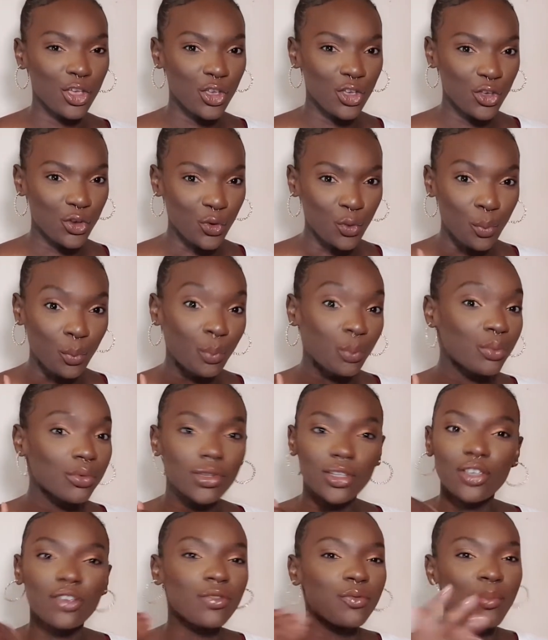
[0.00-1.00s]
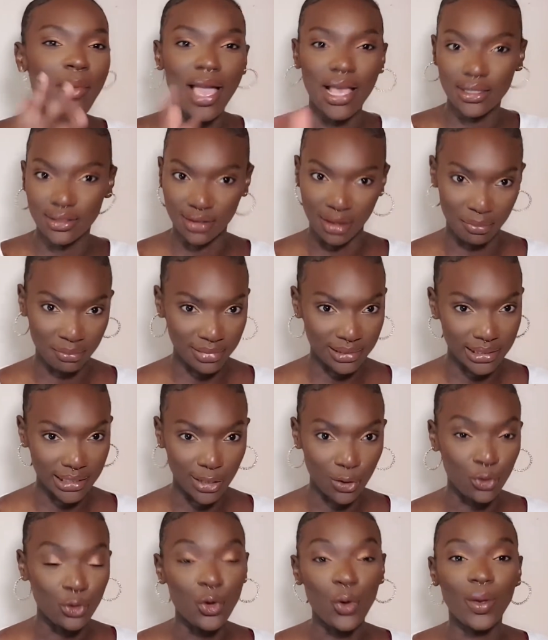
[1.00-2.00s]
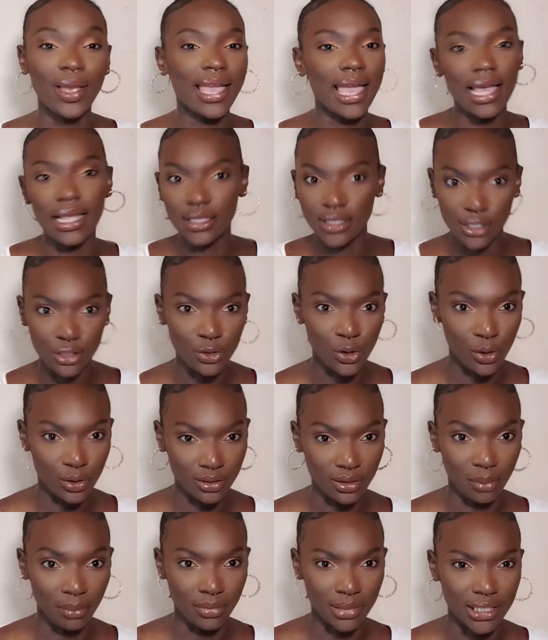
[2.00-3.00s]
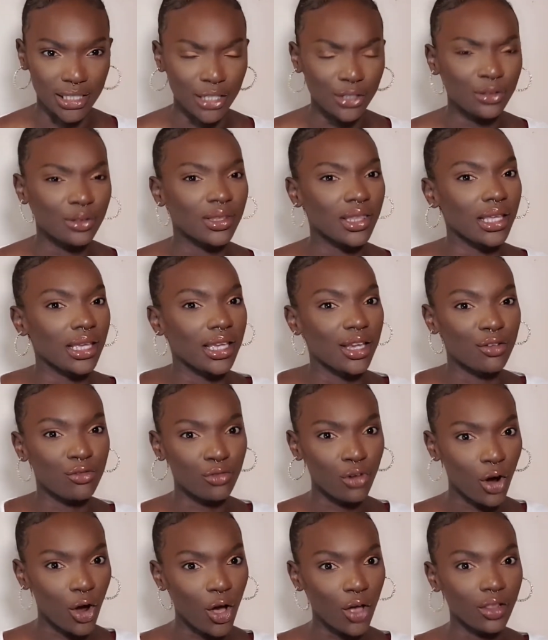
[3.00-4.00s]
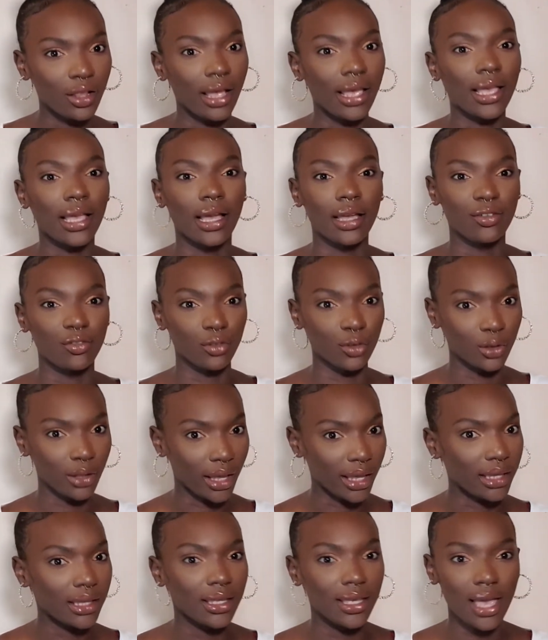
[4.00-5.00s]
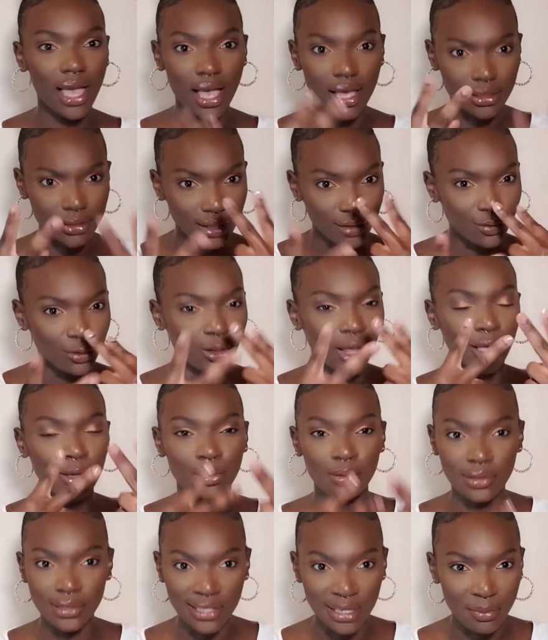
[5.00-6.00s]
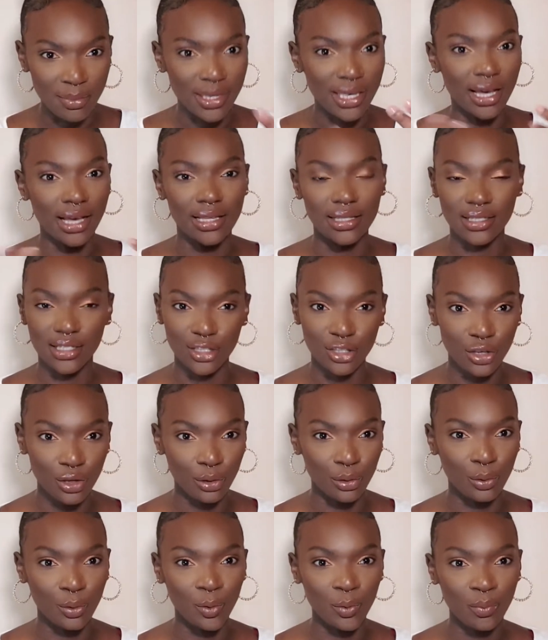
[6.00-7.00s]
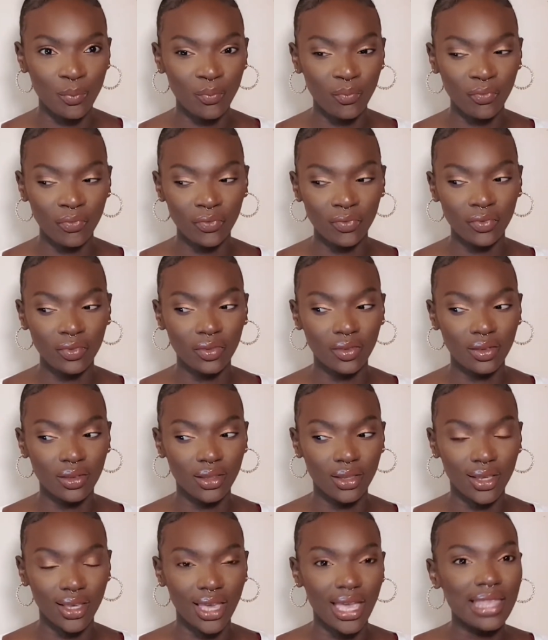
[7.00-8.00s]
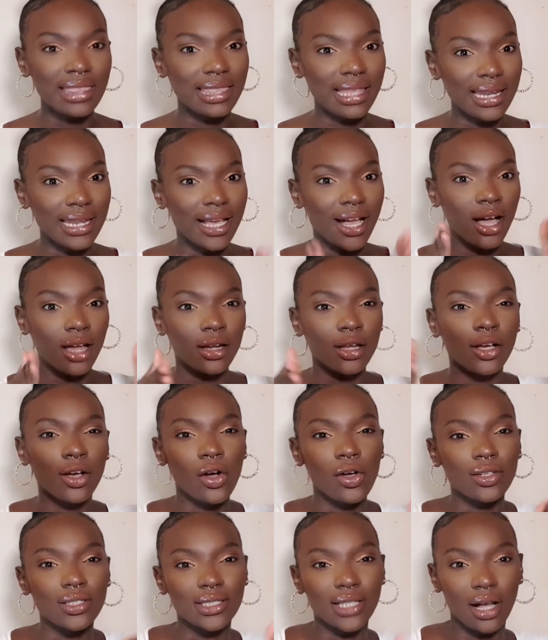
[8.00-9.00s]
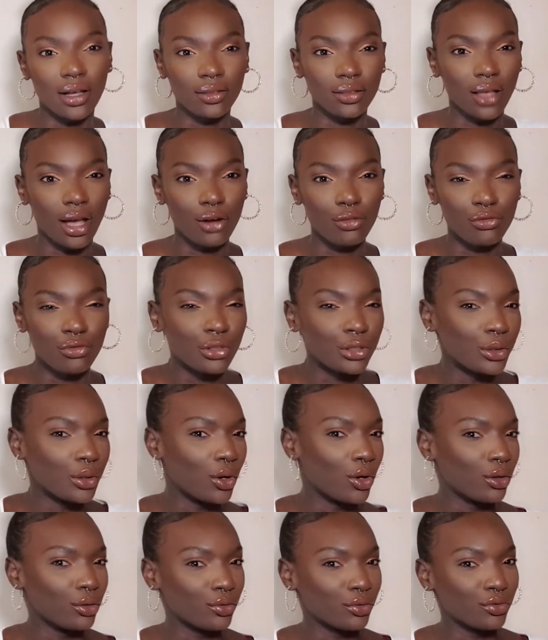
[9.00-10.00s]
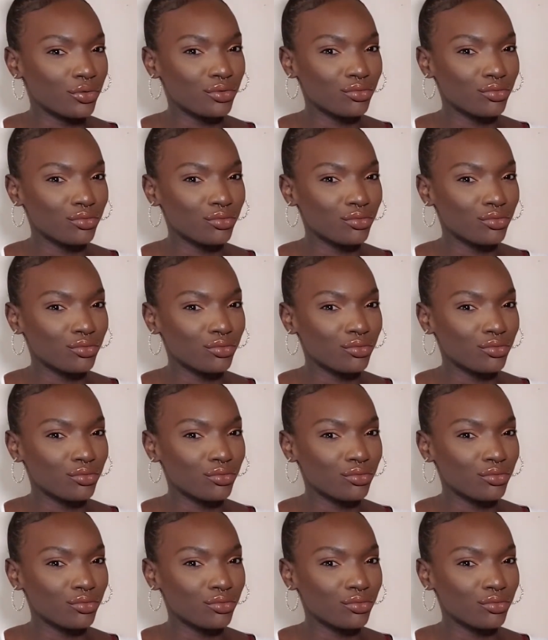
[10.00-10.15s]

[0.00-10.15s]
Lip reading: you're you've met somebody or you're getting to know somebody and you're thinking, raw, like, I feel like, yes, I feel like you see me, I see you. And then it kind of goes down that route of